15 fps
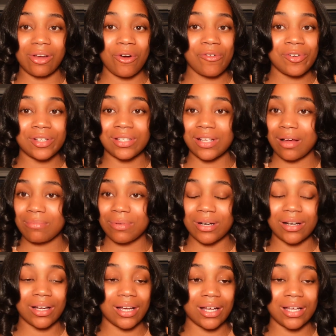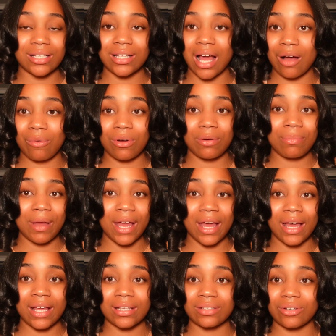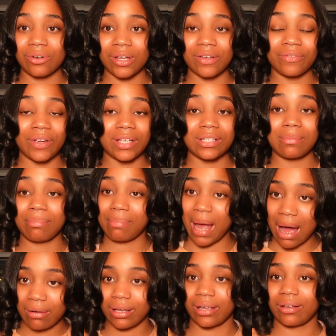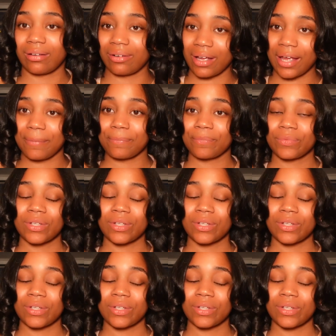over the summer because I will pass. No ifs ands about it. Okay.